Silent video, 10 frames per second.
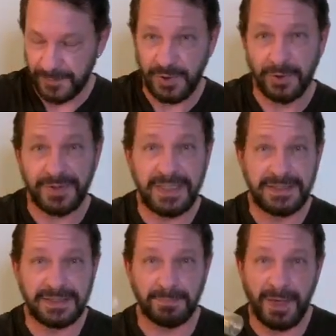You'll need
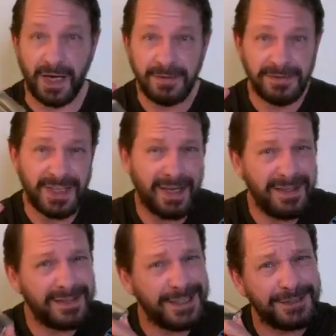some bottles. I
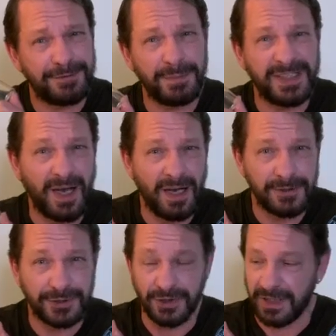get these from the
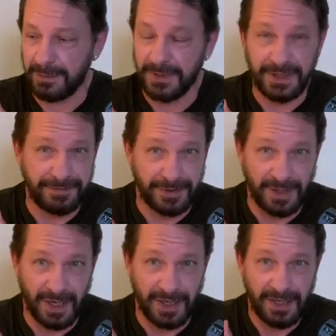Dollar Tree, believe it or
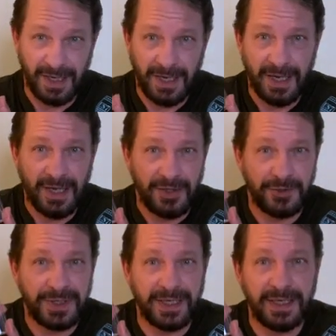not.
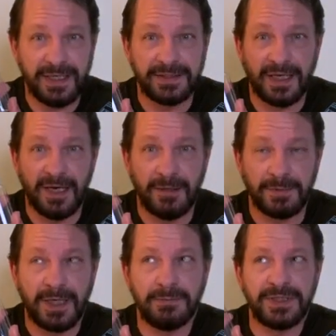You can get,
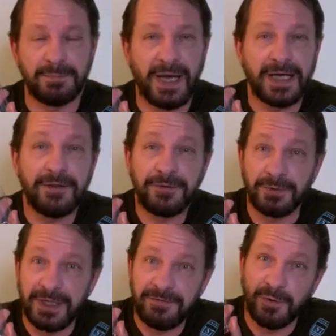comes in a pack of
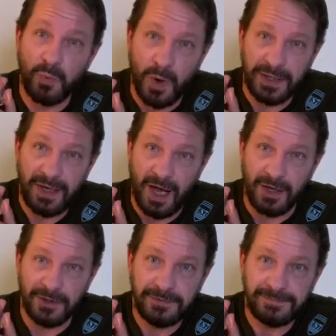3 for
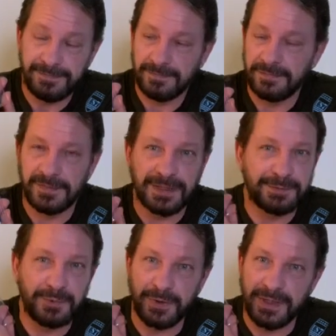$1. That's
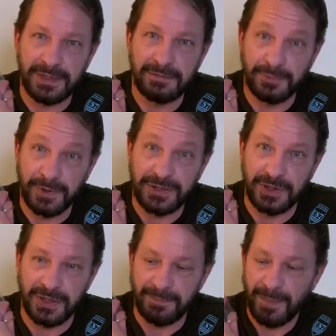pretty
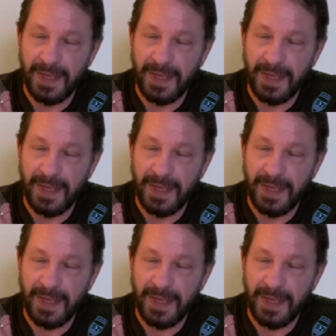cheap.